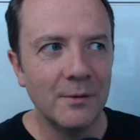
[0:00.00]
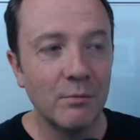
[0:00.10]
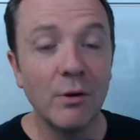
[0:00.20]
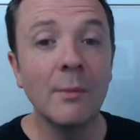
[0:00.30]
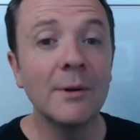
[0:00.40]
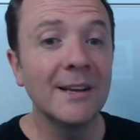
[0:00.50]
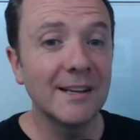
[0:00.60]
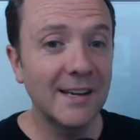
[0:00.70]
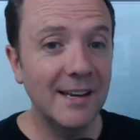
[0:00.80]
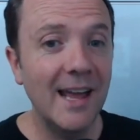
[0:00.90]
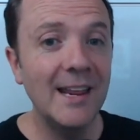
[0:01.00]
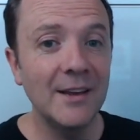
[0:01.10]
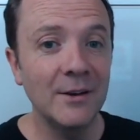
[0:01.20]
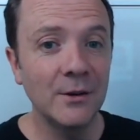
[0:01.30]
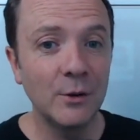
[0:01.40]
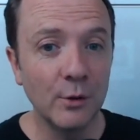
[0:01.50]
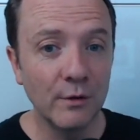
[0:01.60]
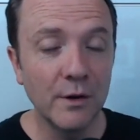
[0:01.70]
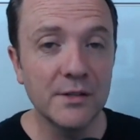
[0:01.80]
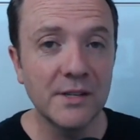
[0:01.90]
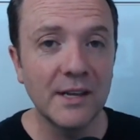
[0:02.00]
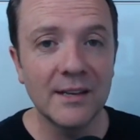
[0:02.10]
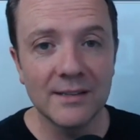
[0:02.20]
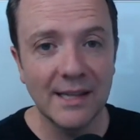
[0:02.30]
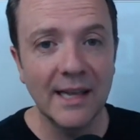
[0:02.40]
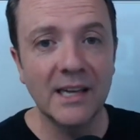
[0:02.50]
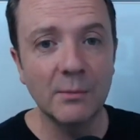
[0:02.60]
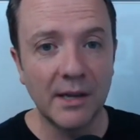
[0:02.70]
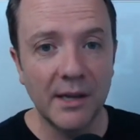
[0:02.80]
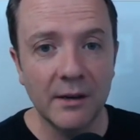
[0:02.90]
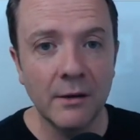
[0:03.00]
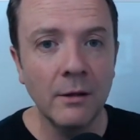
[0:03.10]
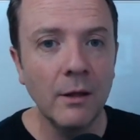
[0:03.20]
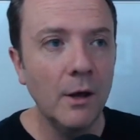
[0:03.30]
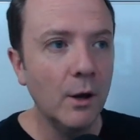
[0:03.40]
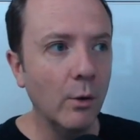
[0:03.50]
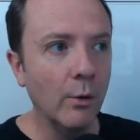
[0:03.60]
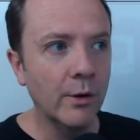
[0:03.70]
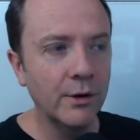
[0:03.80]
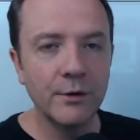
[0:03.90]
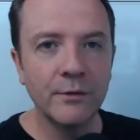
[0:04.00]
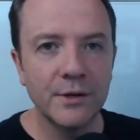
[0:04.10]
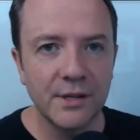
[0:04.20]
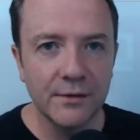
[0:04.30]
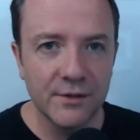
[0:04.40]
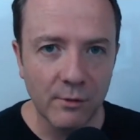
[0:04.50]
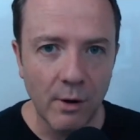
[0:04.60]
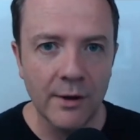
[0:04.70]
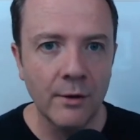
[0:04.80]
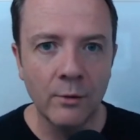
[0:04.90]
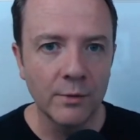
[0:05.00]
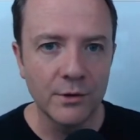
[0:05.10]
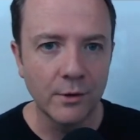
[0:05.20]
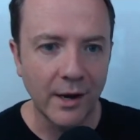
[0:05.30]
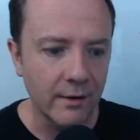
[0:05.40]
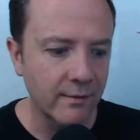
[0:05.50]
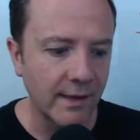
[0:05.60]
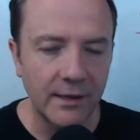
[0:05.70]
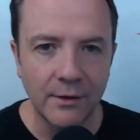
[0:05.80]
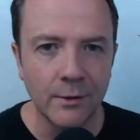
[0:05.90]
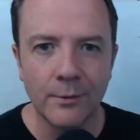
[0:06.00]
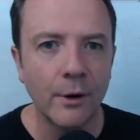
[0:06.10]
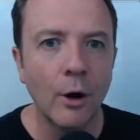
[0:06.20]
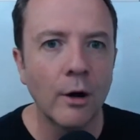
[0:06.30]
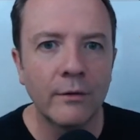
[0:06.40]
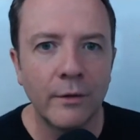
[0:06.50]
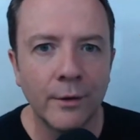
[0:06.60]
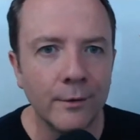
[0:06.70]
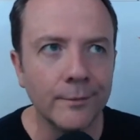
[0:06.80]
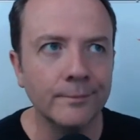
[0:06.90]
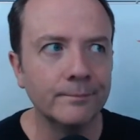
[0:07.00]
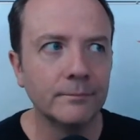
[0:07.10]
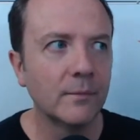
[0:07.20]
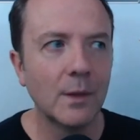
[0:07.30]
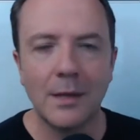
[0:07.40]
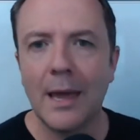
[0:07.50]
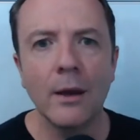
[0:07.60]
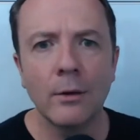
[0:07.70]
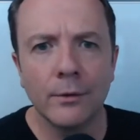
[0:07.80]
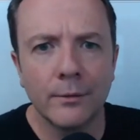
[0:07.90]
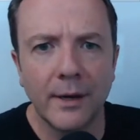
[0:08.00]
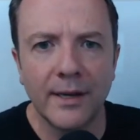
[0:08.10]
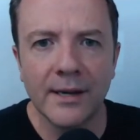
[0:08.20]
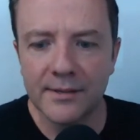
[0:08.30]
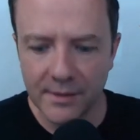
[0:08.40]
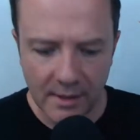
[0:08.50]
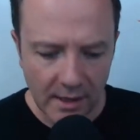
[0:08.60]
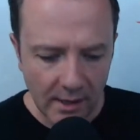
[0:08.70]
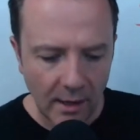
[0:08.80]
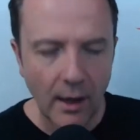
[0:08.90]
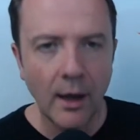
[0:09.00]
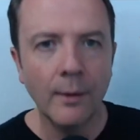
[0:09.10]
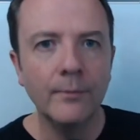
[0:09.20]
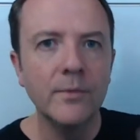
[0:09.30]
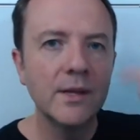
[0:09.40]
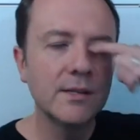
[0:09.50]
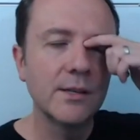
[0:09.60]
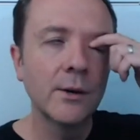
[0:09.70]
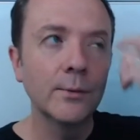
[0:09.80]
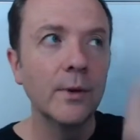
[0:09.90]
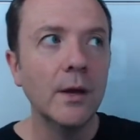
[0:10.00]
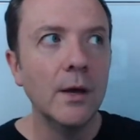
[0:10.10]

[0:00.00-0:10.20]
prominent Canadian universities like McGill or University of Toronto, which are kind of like you know they're Harvard and Yale, I guess. Um, and so